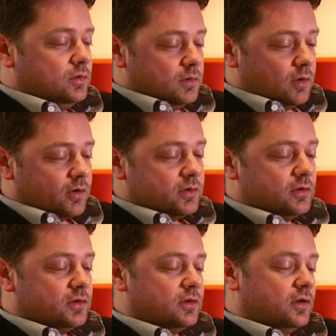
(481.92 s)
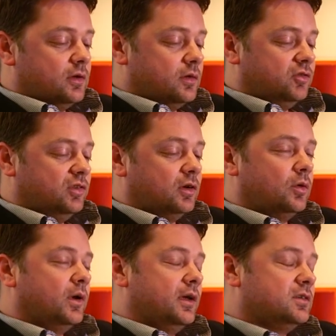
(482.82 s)
youngsters
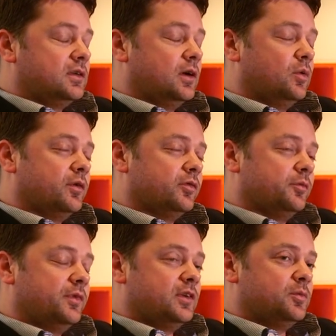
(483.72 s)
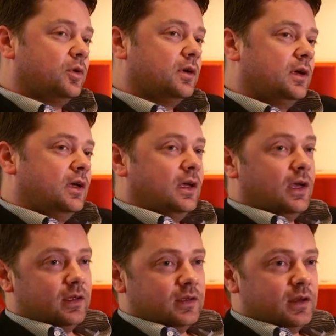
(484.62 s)
stay away from Facebook
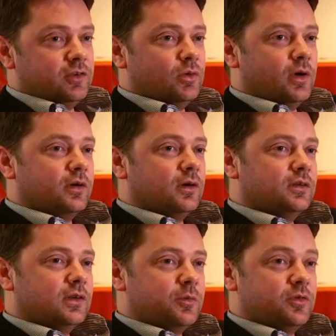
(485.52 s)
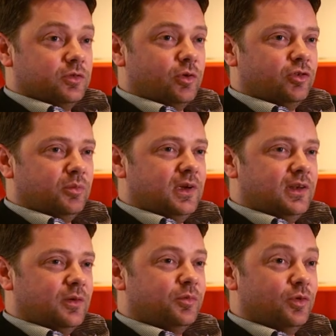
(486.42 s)
and get into other types of social
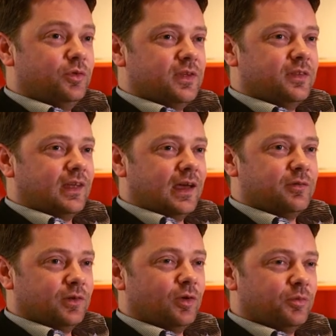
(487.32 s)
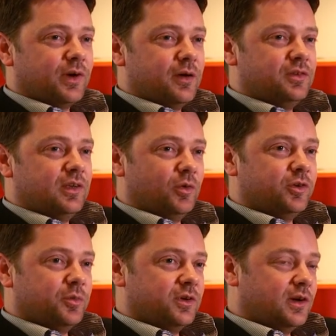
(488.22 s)
media proves that they have their own privacy and
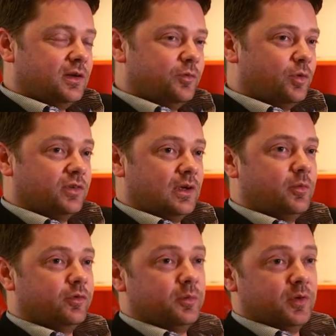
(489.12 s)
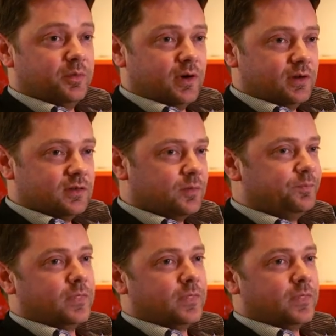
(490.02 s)
want to protect it, for example, from their parents,